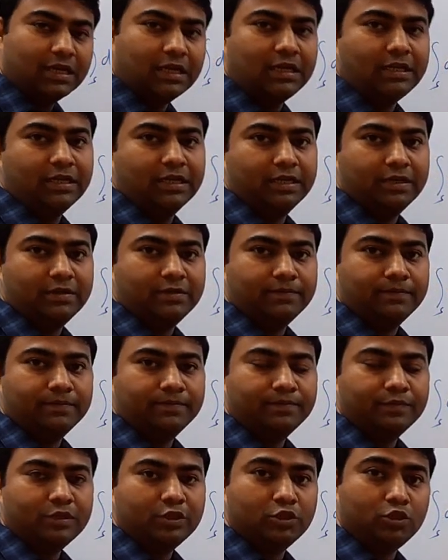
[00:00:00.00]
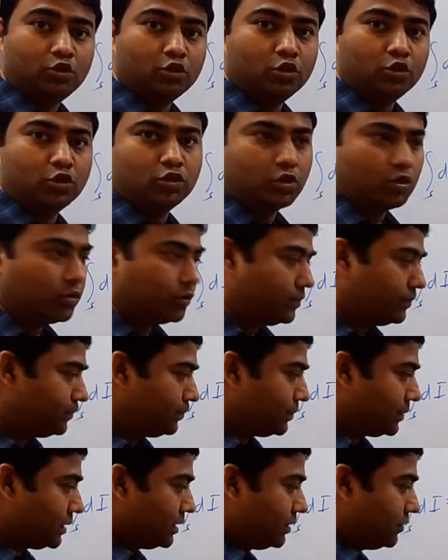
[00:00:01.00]
earlier. Stokes' law
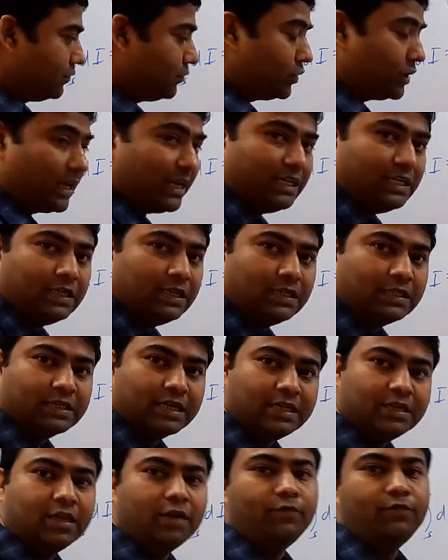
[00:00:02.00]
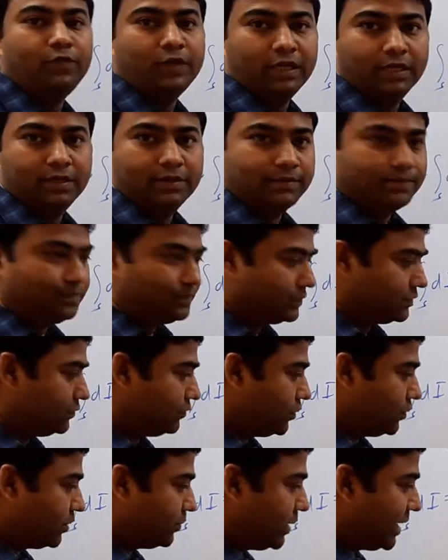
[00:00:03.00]
for any general field.
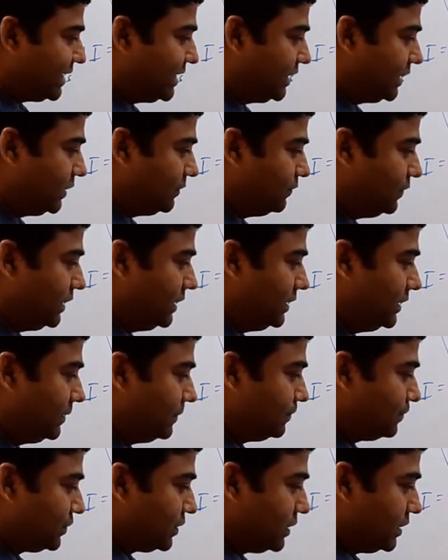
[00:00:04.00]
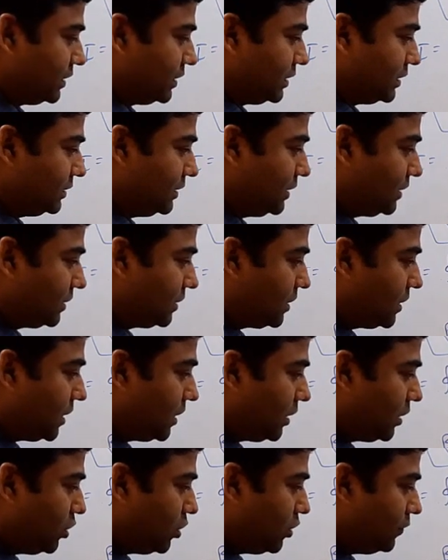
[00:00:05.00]
For magnetic field, the
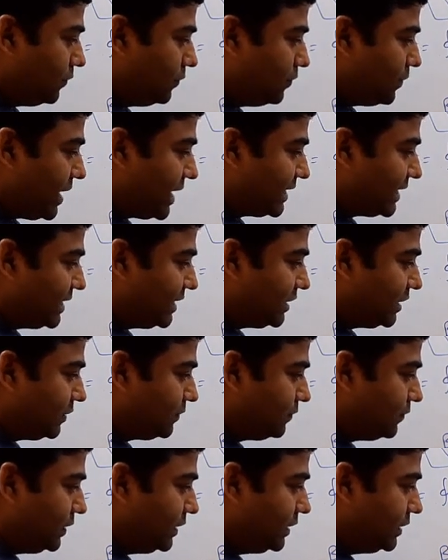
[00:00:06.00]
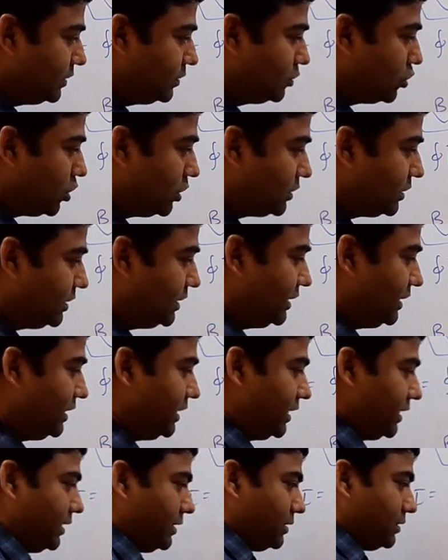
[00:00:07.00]
curl of magnetic field dot
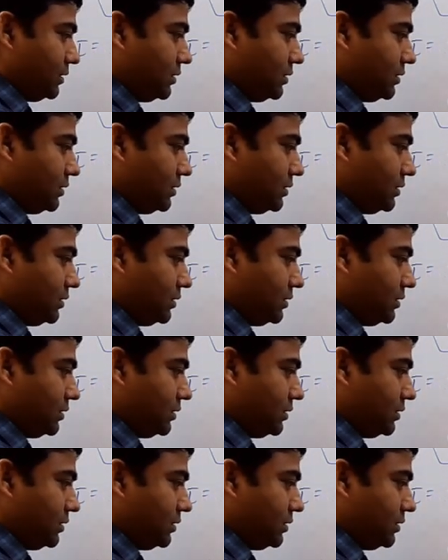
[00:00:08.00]
dA.